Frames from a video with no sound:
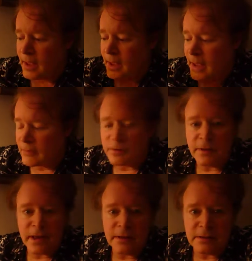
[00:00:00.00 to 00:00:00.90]
after
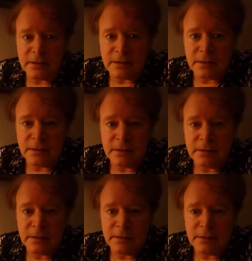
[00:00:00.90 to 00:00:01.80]
that
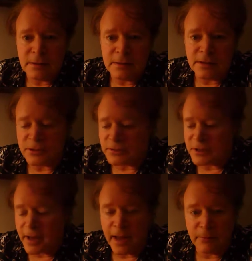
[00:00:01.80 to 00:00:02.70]

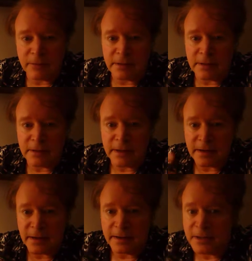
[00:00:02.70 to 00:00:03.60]
situation I had with the
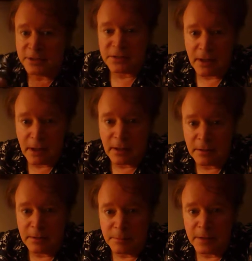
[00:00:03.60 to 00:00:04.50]
Indica that you saw
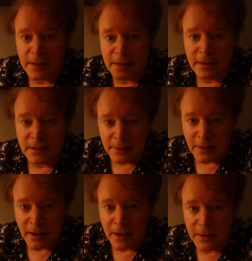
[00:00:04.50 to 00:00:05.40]
me
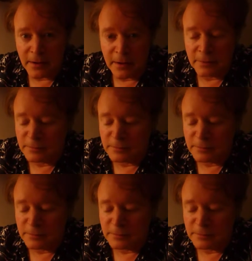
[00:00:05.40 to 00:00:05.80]
high on,